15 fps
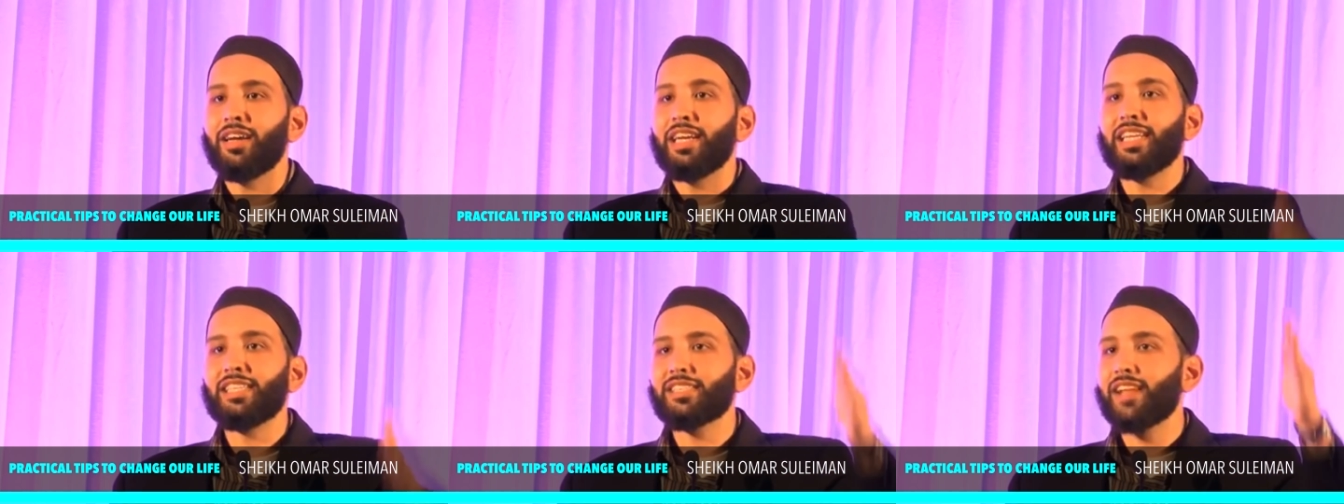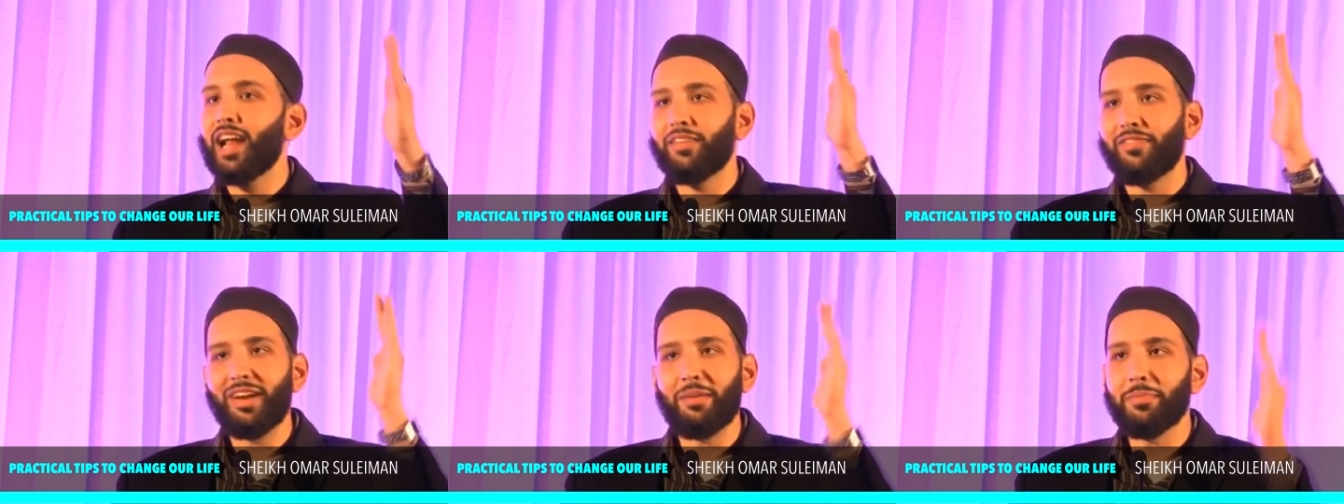He's not
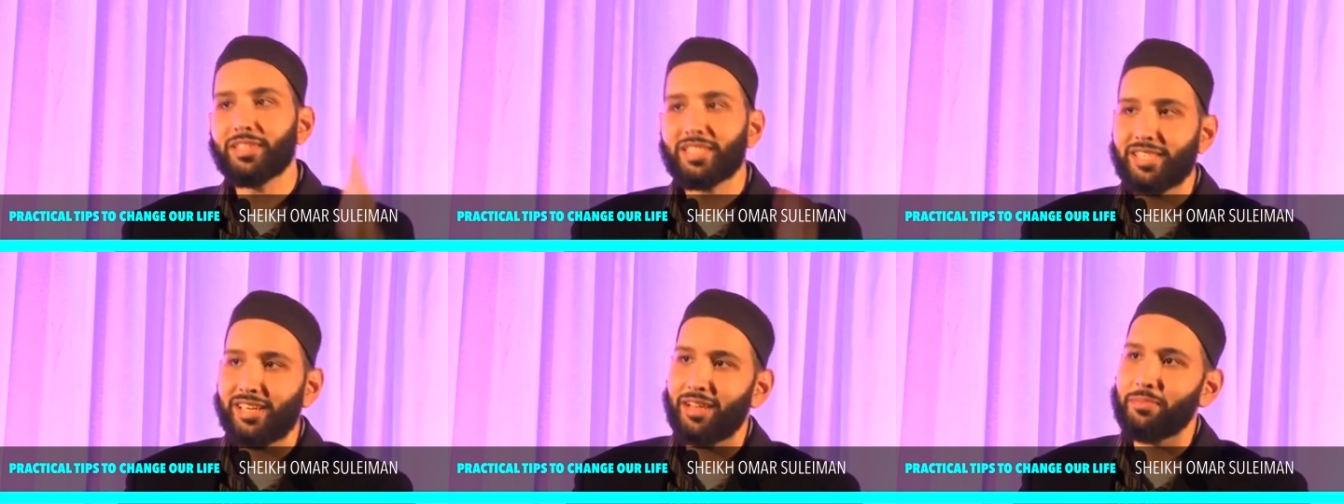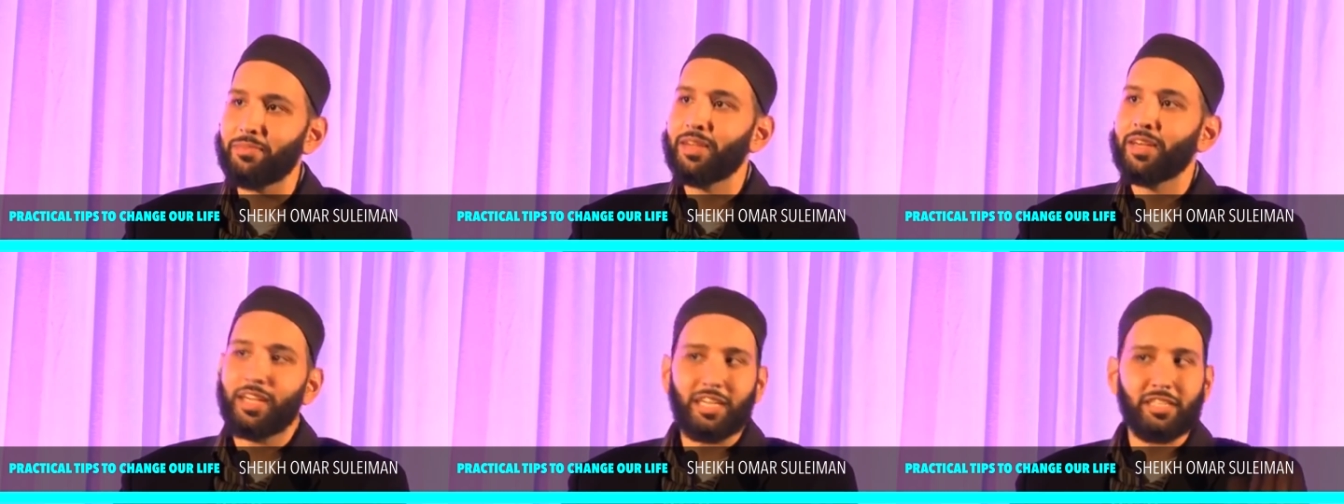even a Muslim.
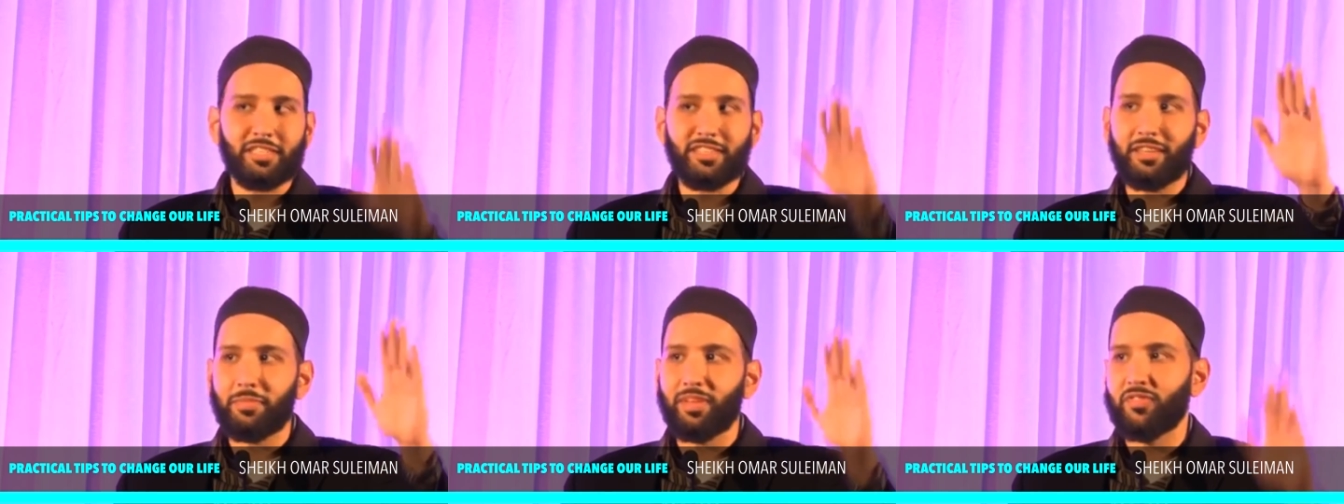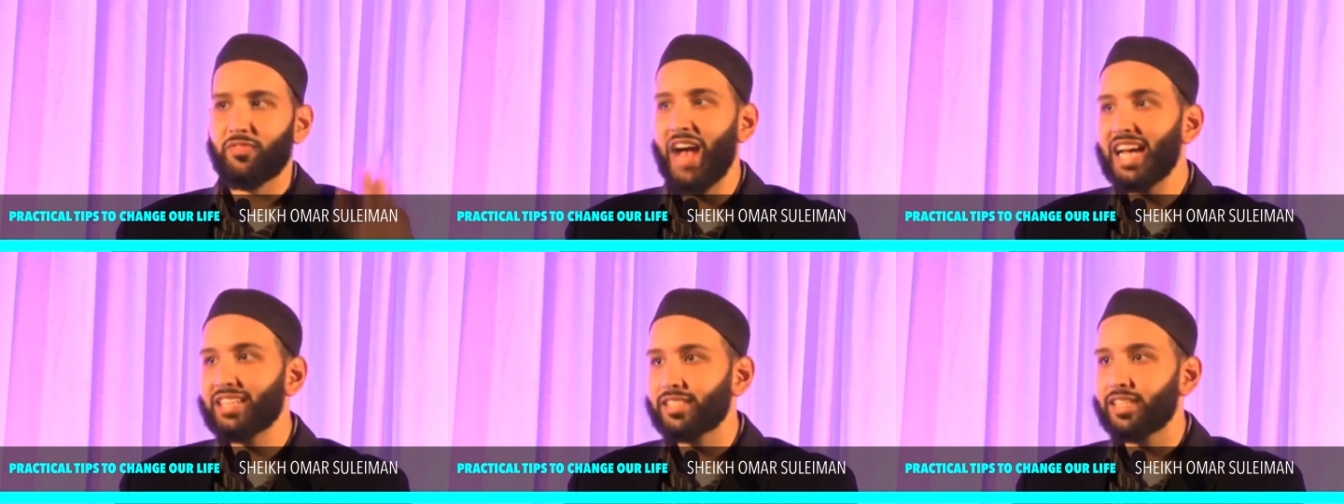He shouldn't be
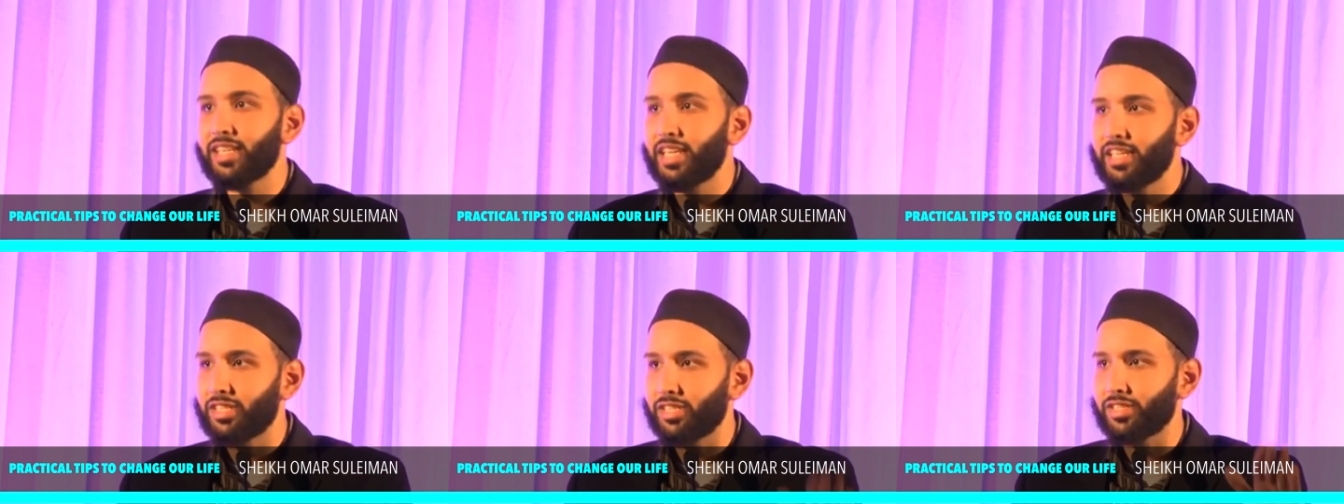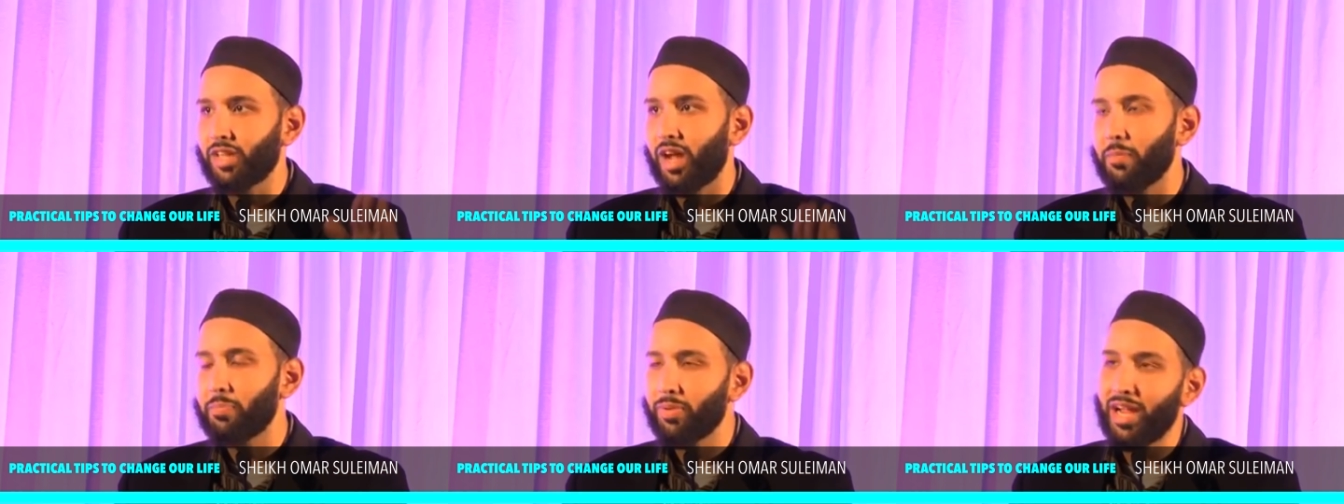fasting. He should
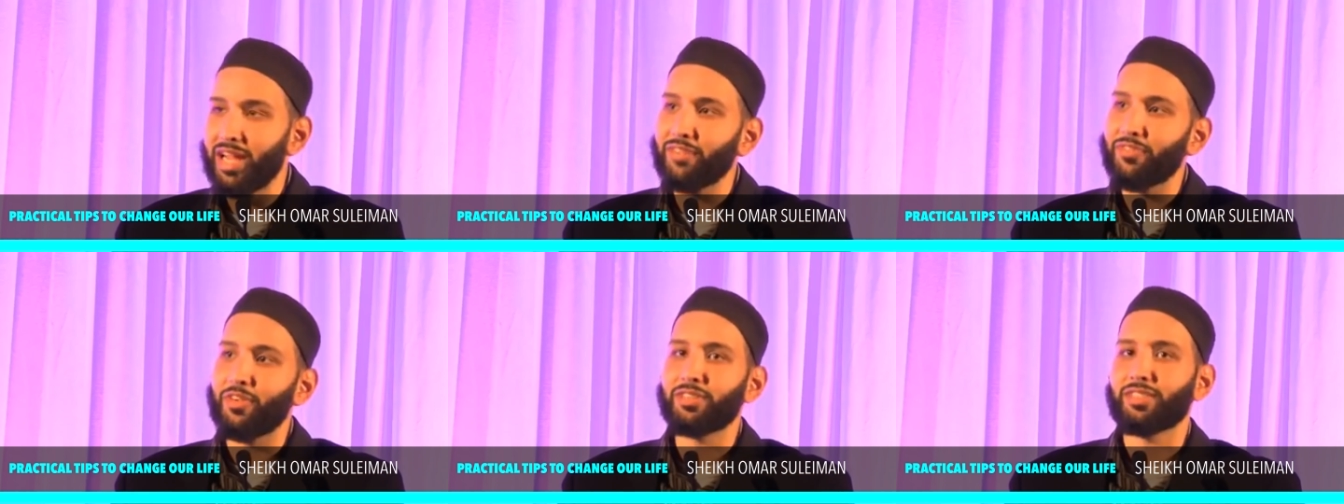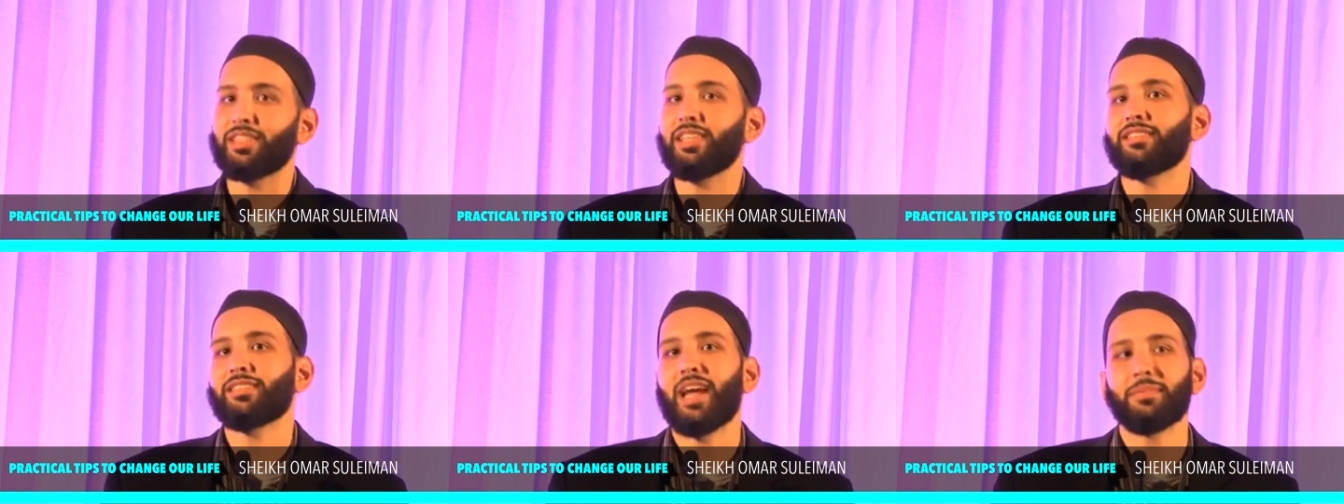start praying first.
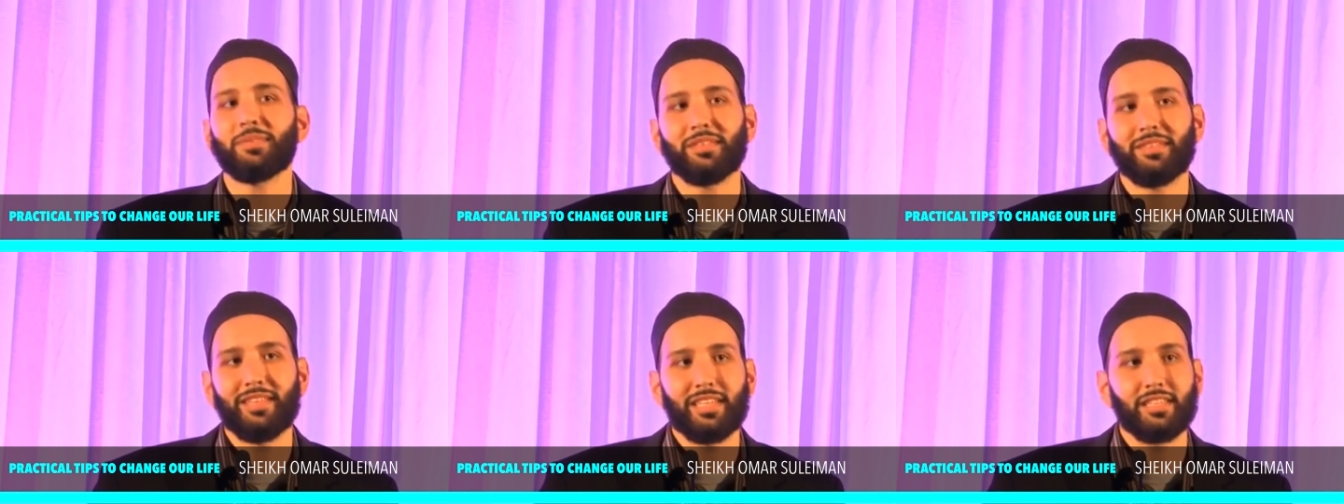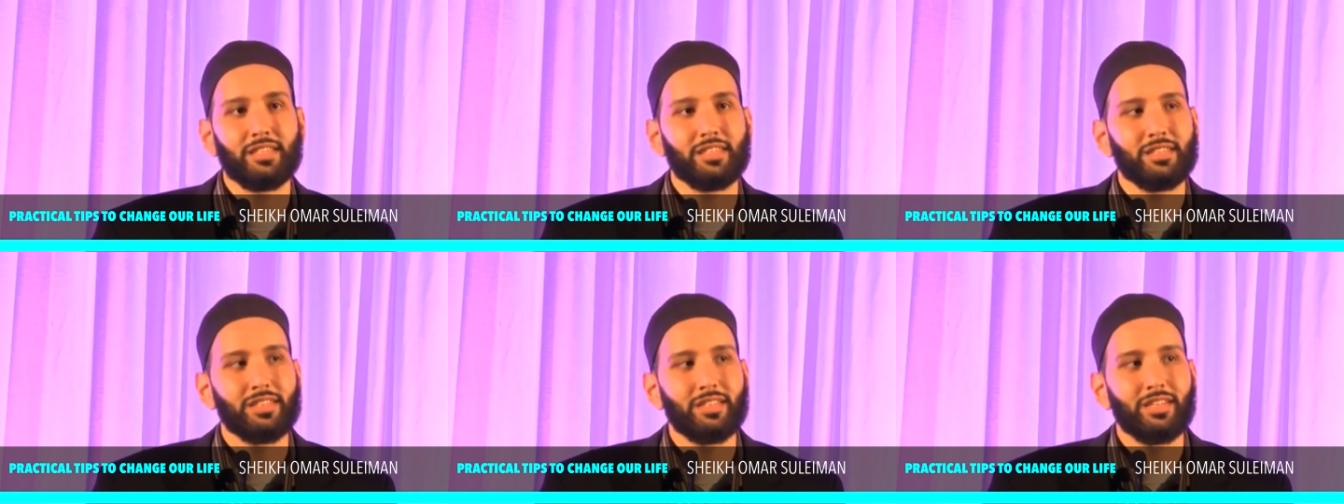These types of things.